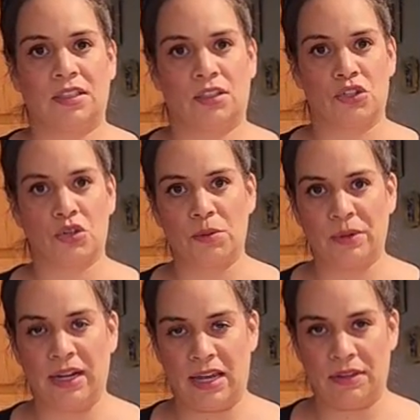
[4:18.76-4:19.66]
the shortbread
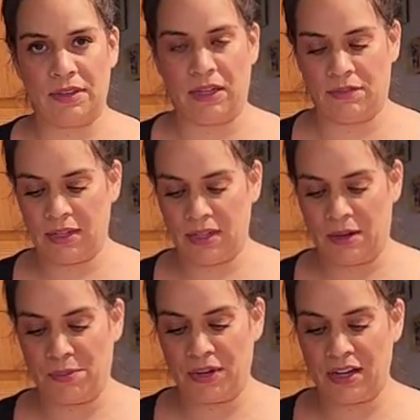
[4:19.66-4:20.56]
out of the oven, I
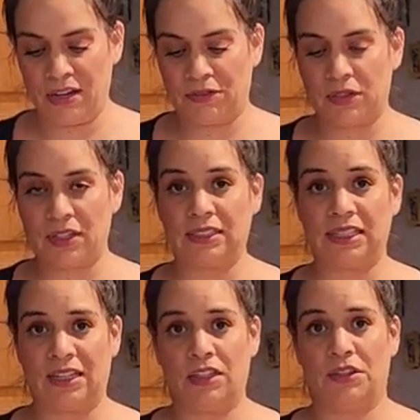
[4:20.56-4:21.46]
put it in for
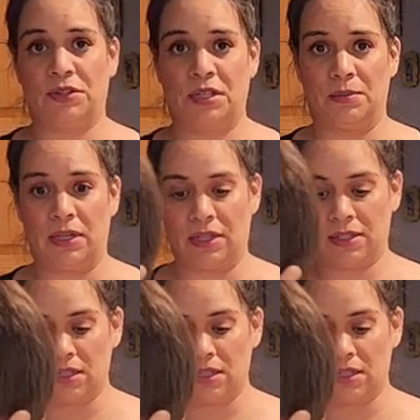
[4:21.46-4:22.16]
exactly 13 minutes